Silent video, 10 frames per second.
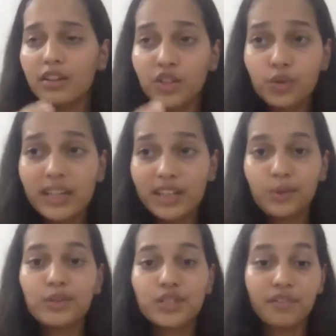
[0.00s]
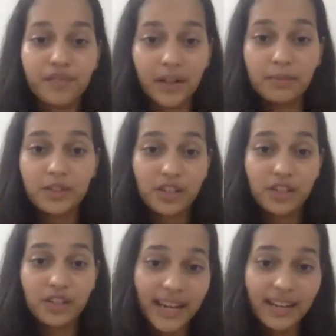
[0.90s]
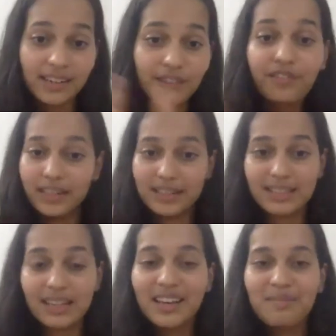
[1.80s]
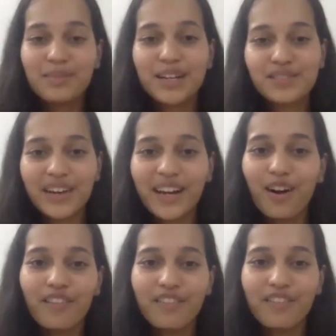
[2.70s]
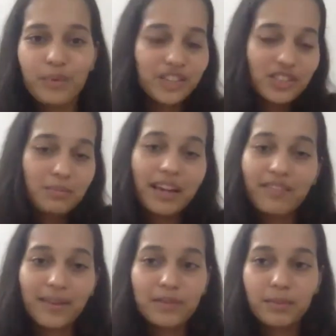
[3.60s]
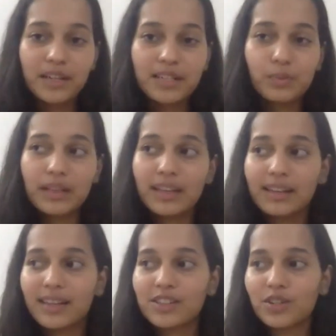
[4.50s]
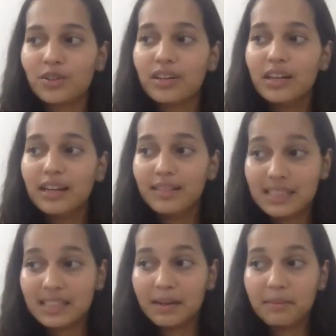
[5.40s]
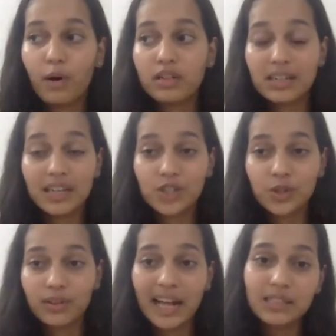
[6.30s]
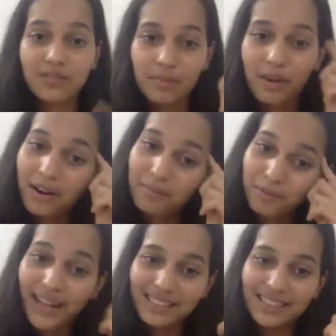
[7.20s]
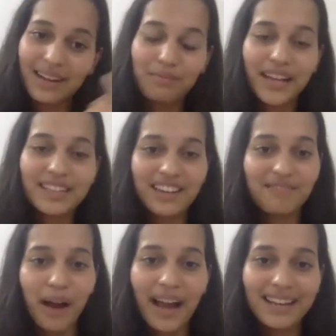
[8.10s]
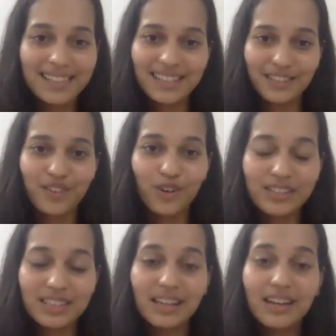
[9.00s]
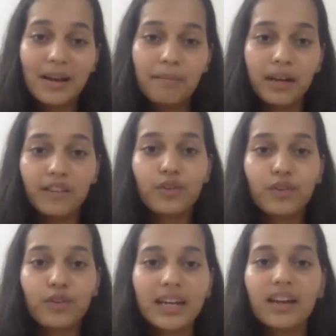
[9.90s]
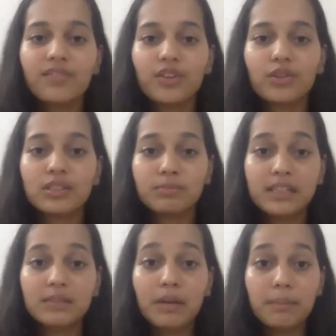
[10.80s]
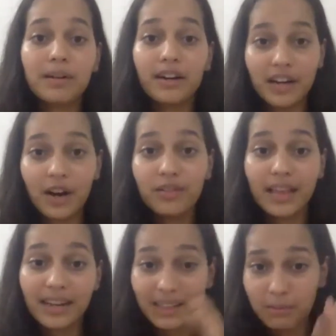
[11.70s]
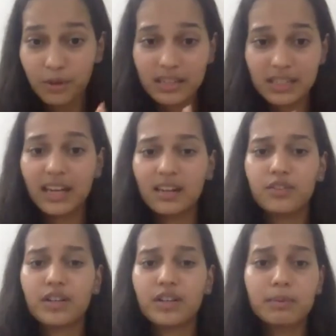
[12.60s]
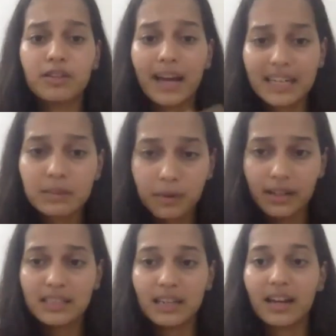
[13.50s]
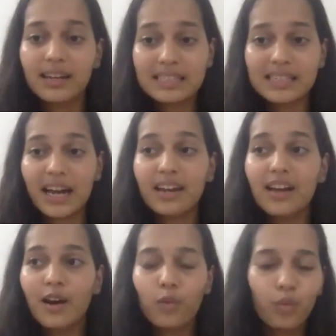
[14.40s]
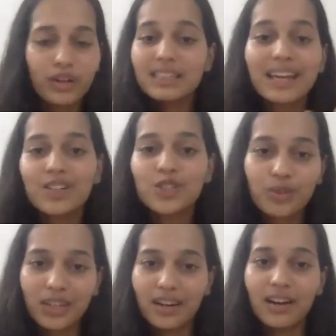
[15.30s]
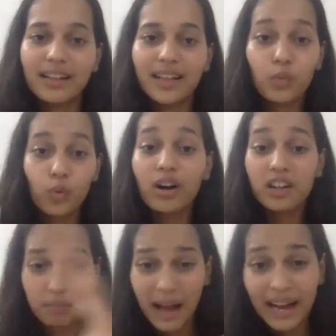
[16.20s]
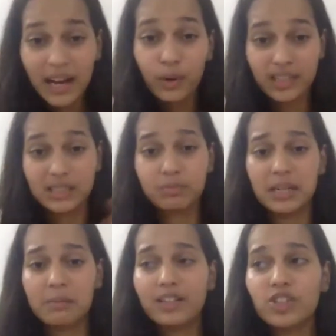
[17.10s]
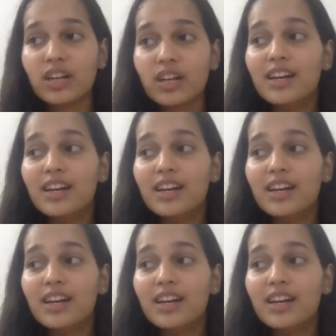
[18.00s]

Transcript: you can use your film to create a difference because very often we just make films because we think that you know this is an important issue and that's from our brains and our brains have biases of course but if you can kind of you know speak to people around that community and you can speak to experts and understand what's the issue here and then work backwards pretty much